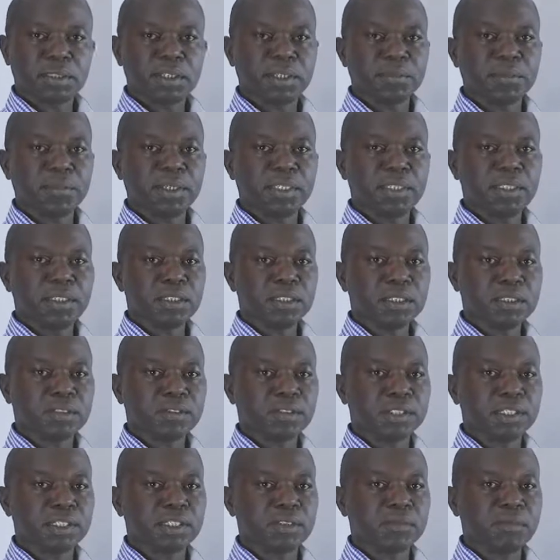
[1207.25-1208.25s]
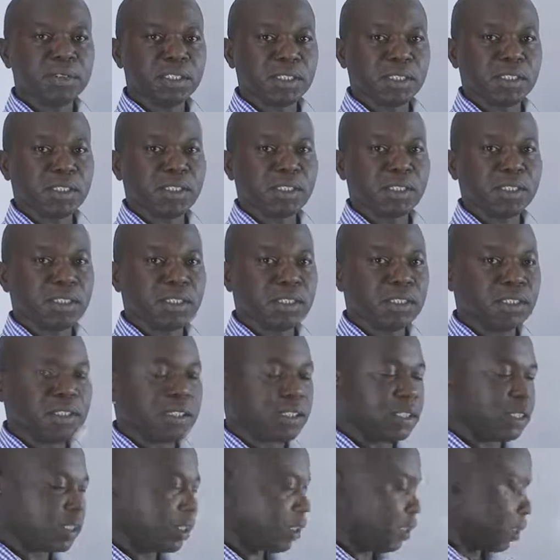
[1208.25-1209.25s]
They may transmit
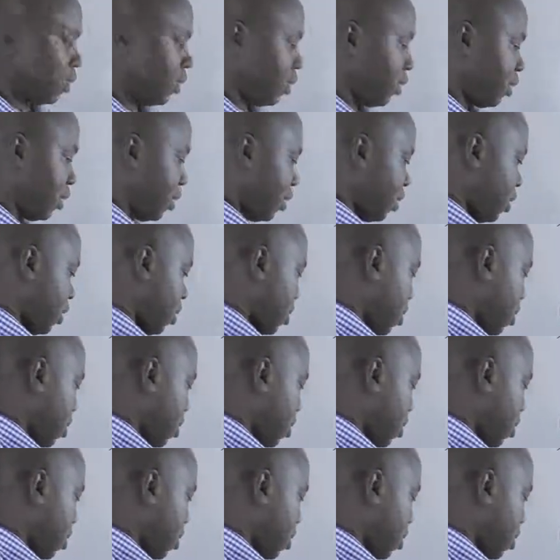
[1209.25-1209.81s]
diseases,